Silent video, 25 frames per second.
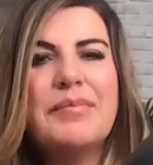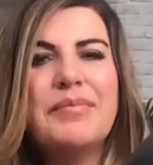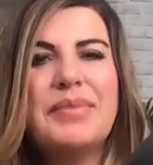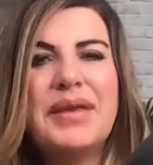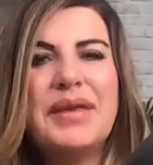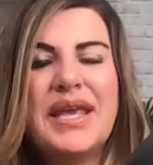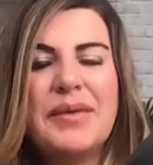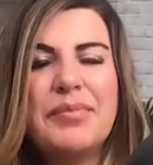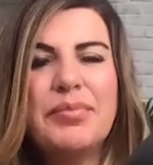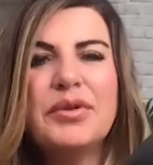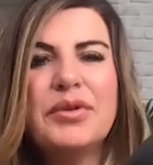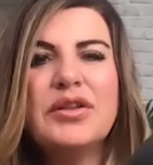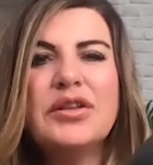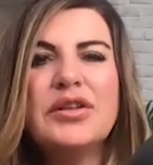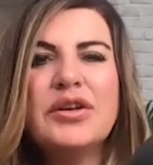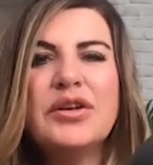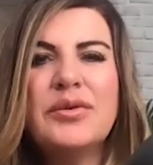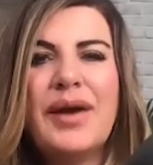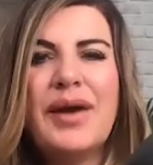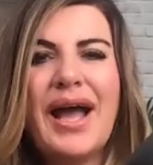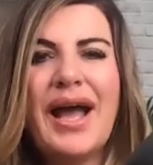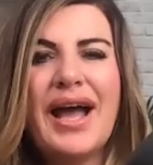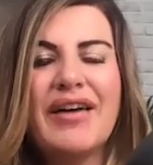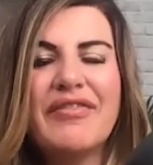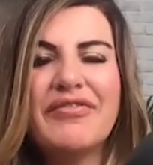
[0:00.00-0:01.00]
people
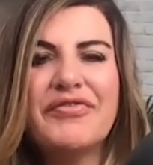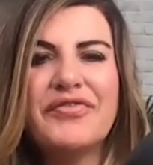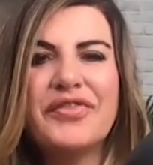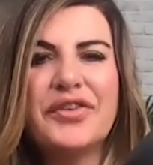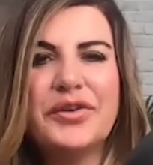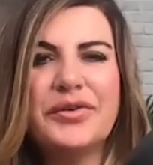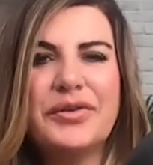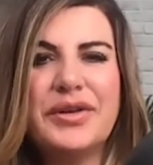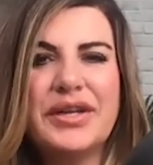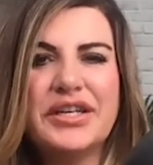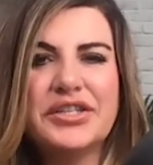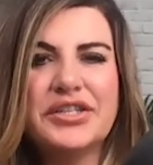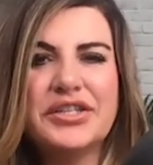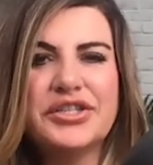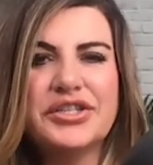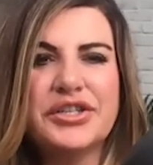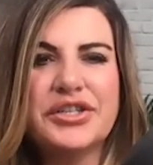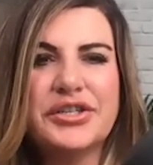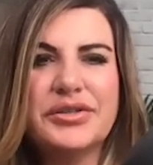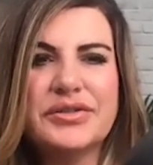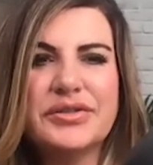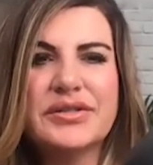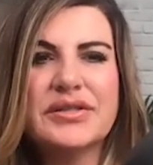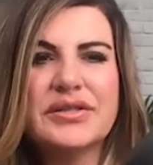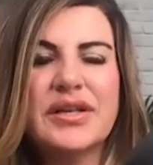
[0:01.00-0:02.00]
who have food
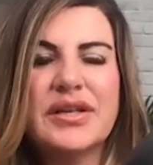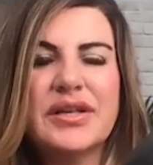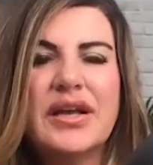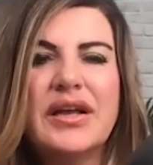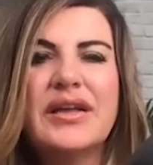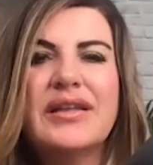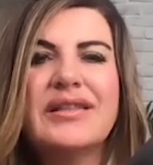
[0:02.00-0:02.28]
issues